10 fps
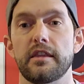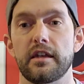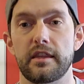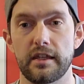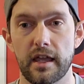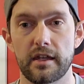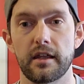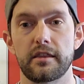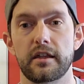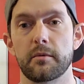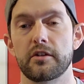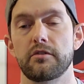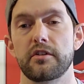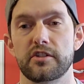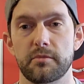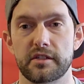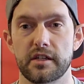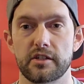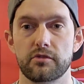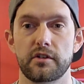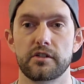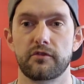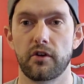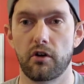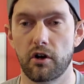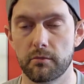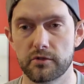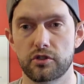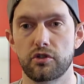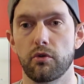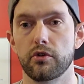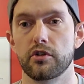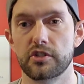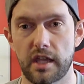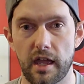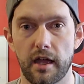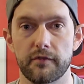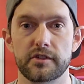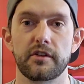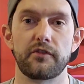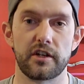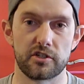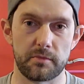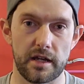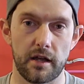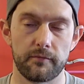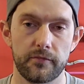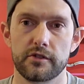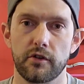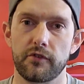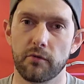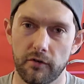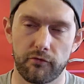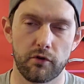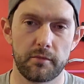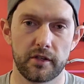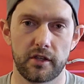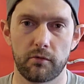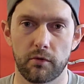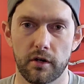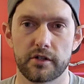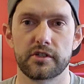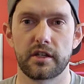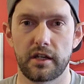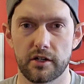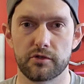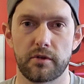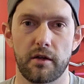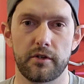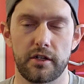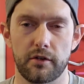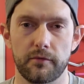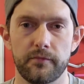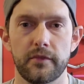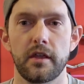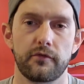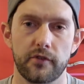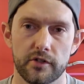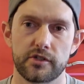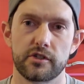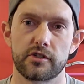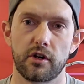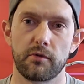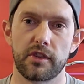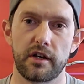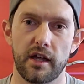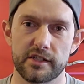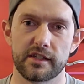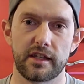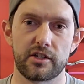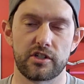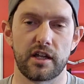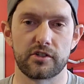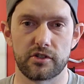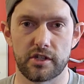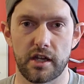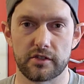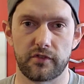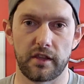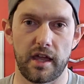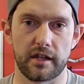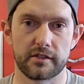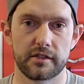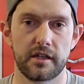then at the end, I think about doing some accessories for arms, shoulders, calves to finish me out. So if you want a formula that works, here's what I would do. First, start with an isolation exercise for legs.